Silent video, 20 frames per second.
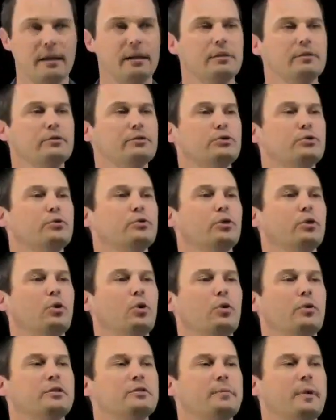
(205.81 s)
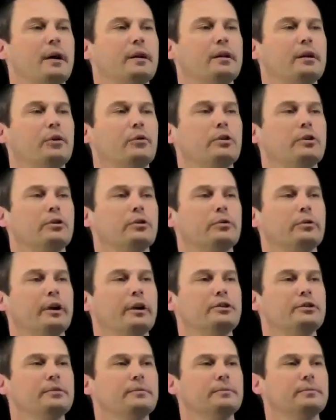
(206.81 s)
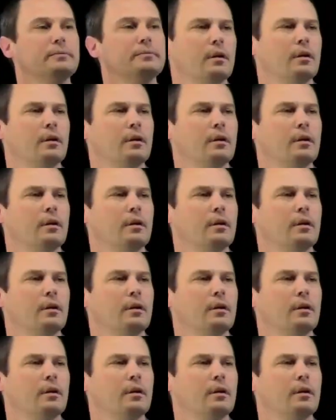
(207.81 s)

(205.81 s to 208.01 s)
into the corresponding Grignard reagent.